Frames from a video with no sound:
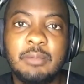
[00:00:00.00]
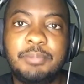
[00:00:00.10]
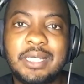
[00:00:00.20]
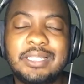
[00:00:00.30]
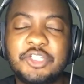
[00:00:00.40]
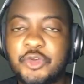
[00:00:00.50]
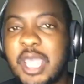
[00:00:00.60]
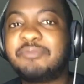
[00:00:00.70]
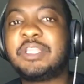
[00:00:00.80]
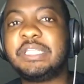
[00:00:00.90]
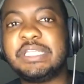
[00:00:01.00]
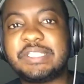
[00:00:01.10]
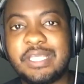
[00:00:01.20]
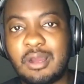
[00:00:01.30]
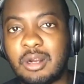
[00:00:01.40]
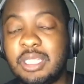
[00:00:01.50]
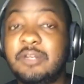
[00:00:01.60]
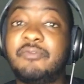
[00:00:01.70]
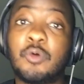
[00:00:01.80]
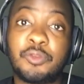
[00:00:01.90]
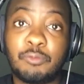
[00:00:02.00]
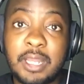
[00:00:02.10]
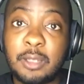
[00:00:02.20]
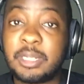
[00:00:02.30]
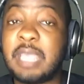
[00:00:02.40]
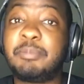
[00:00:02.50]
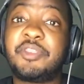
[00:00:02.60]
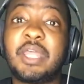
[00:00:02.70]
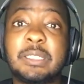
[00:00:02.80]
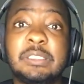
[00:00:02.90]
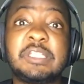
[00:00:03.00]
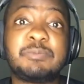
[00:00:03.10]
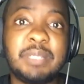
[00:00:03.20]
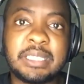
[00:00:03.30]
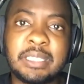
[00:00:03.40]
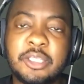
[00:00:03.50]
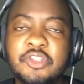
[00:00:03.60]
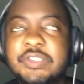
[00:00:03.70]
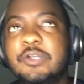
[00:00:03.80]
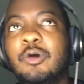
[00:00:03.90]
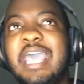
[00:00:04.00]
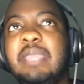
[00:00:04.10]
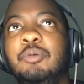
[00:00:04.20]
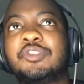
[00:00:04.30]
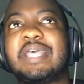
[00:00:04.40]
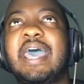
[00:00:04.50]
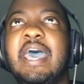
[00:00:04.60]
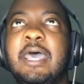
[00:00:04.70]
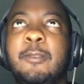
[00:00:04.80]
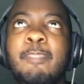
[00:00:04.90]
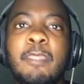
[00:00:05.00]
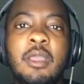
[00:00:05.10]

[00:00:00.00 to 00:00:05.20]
But drafting DTR in the fourth round, hypothetically speaking, you're still able to add